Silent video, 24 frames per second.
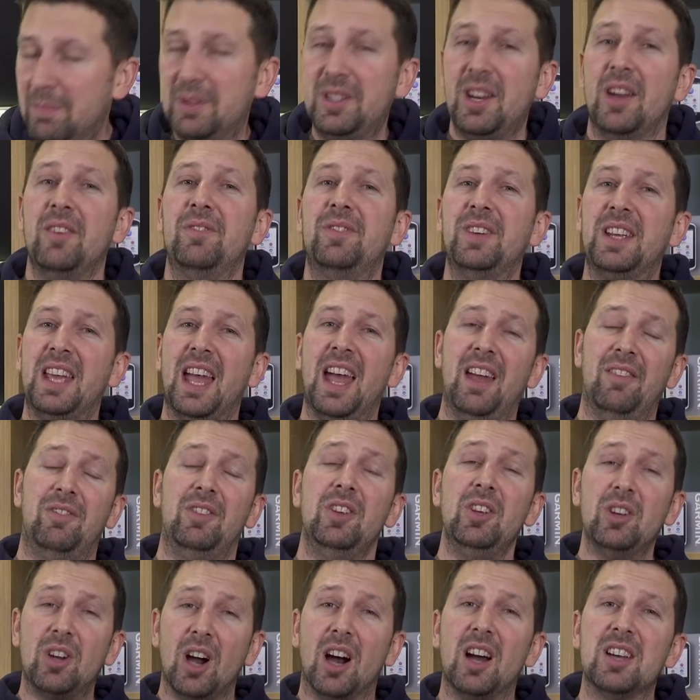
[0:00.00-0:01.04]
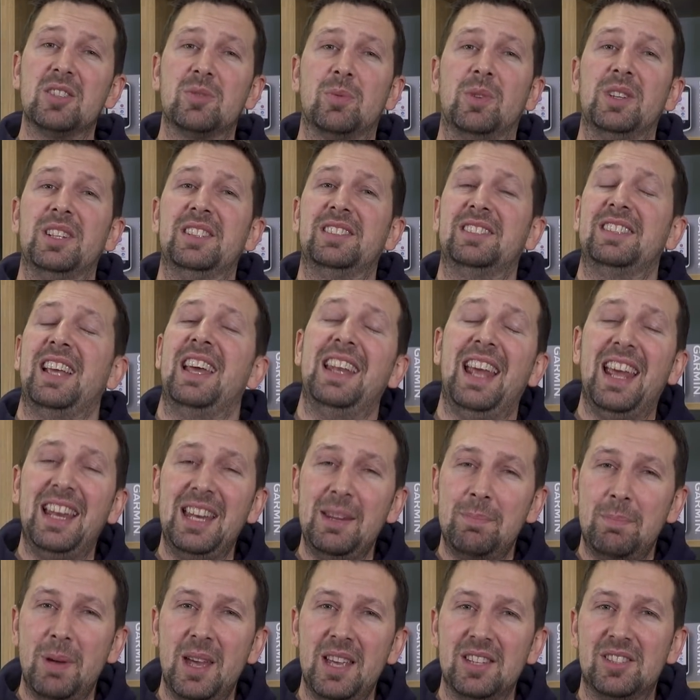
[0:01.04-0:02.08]
But don't forget, if you guys want to send
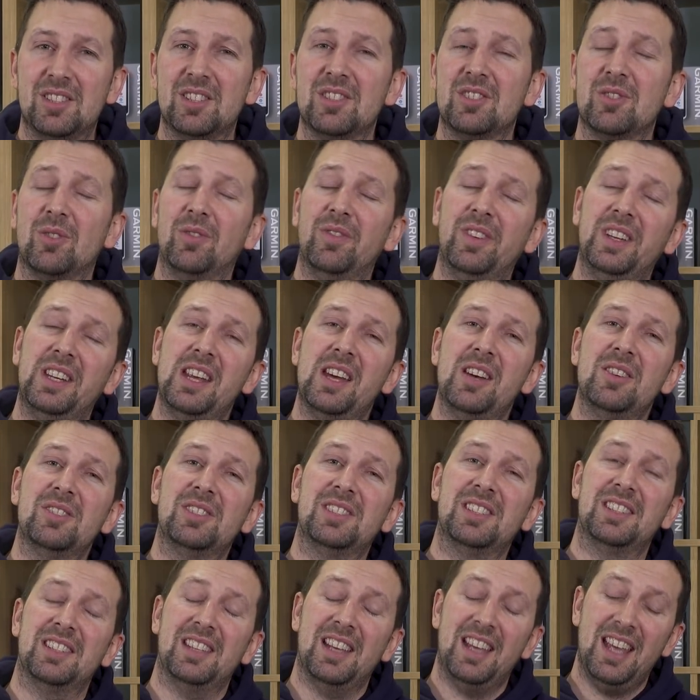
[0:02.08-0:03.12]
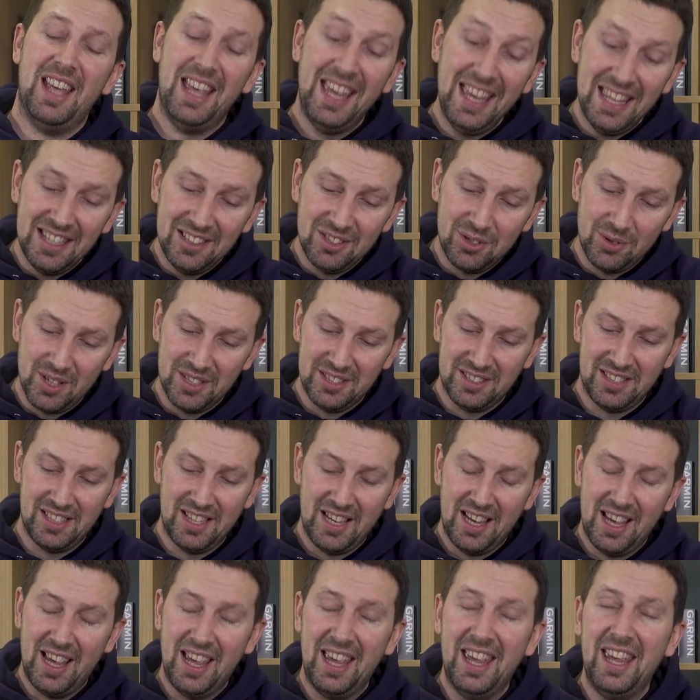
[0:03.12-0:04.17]
any pictures or videos into us
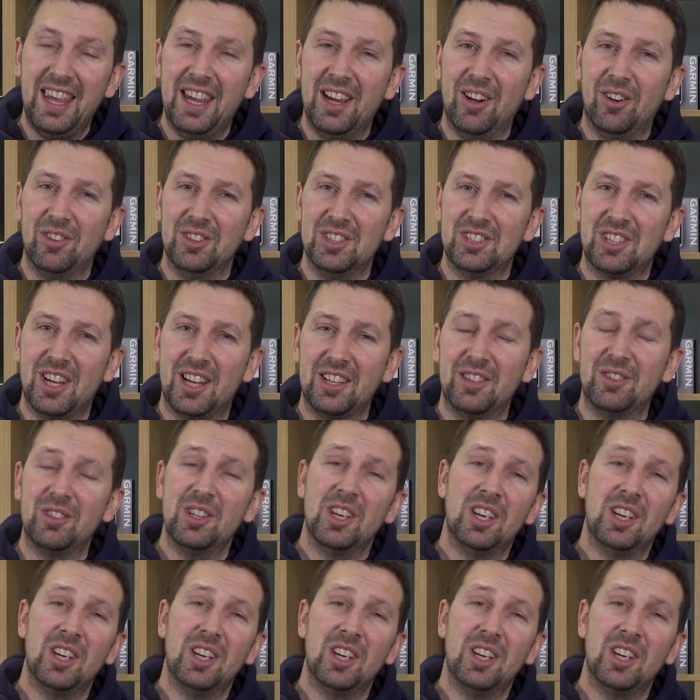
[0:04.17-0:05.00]
here on the channel,